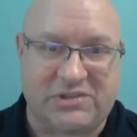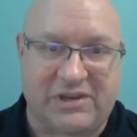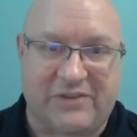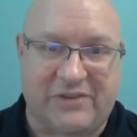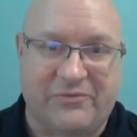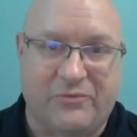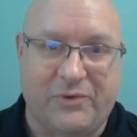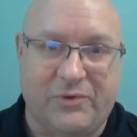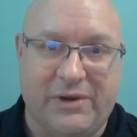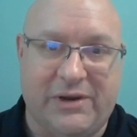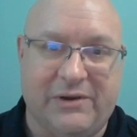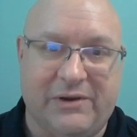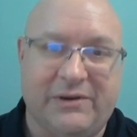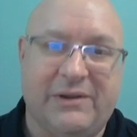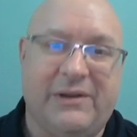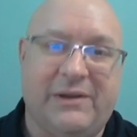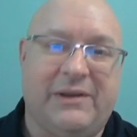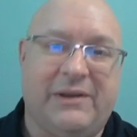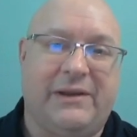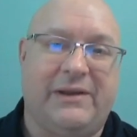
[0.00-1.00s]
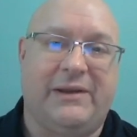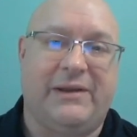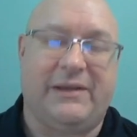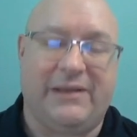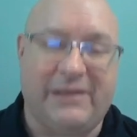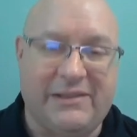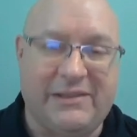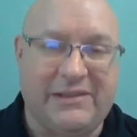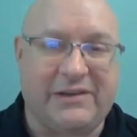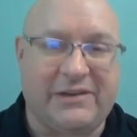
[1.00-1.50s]
software
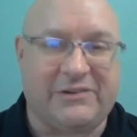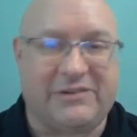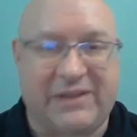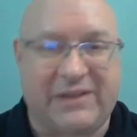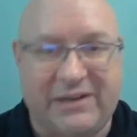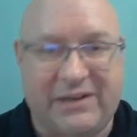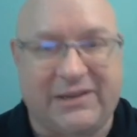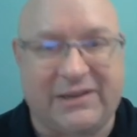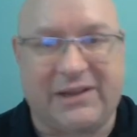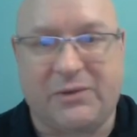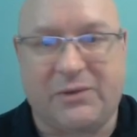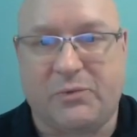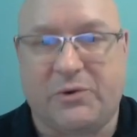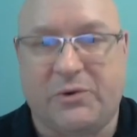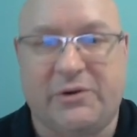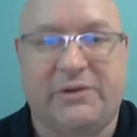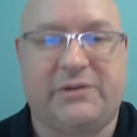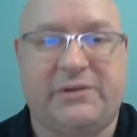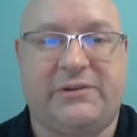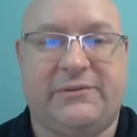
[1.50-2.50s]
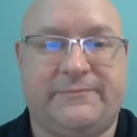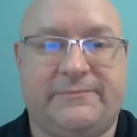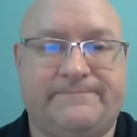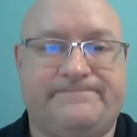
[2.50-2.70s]
in their day-to-day work.